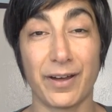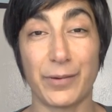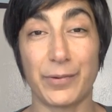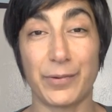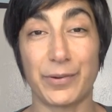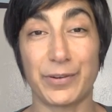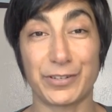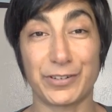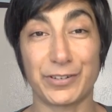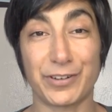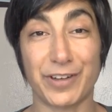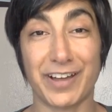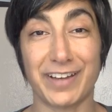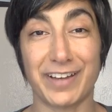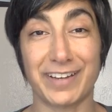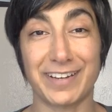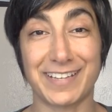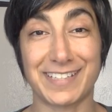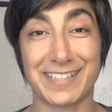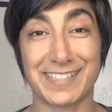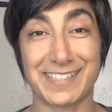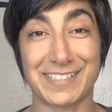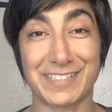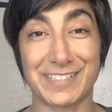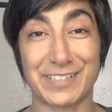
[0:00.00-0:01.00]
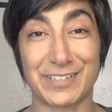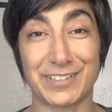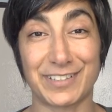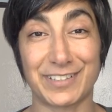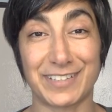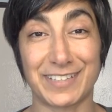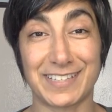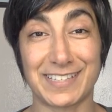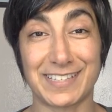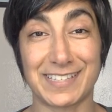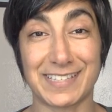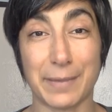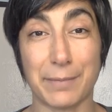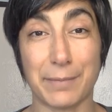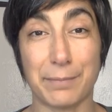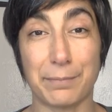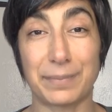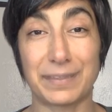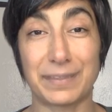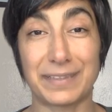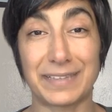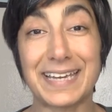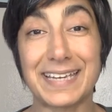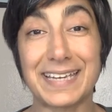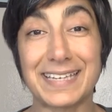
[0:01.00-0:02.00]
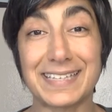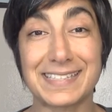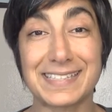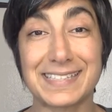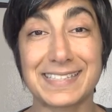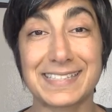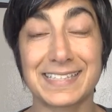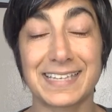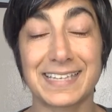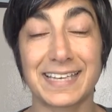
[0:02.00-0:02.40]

when you're not necessarily in the same place?